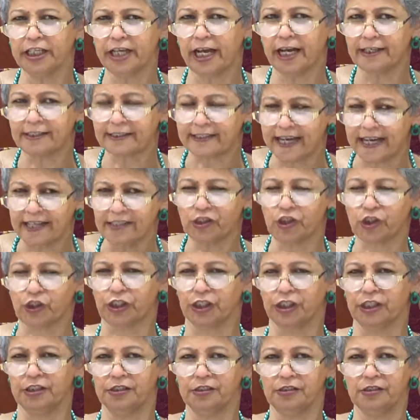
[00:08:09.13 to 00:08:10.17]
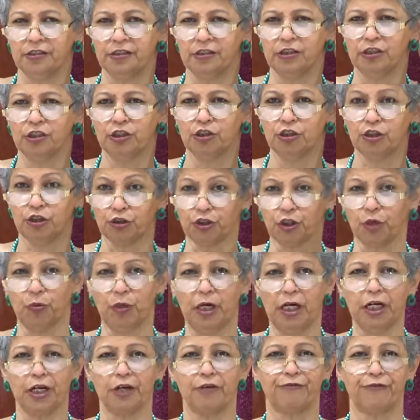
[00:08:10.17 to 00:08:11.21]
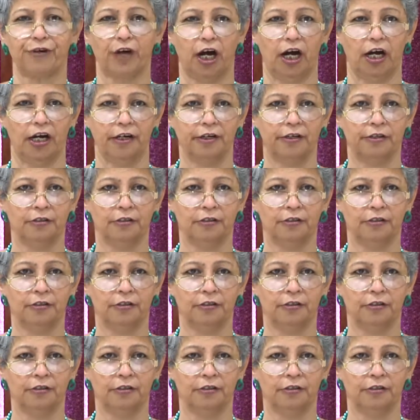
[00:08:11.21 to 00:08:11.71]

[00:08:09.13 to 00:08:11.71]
attention to the Word of God.